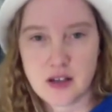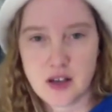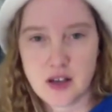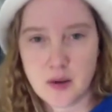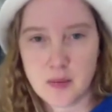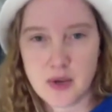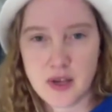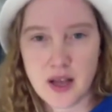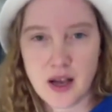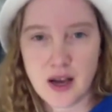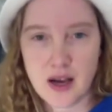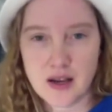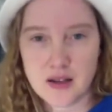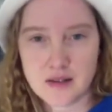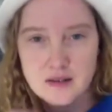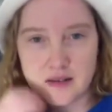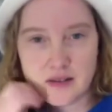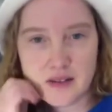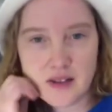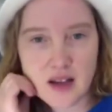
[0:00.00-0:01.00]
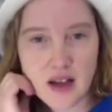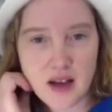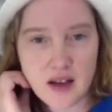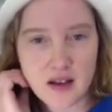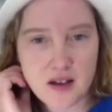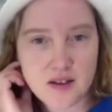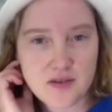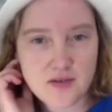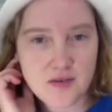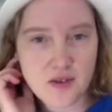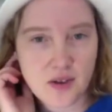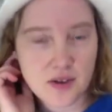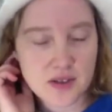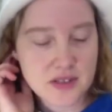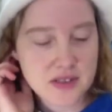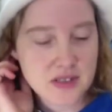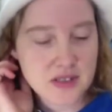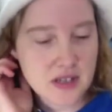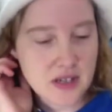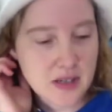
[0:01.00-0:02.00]
at us all
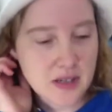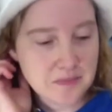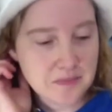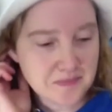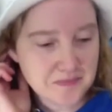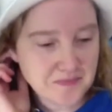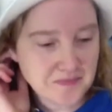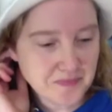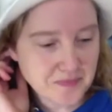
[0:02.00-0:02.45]
the time.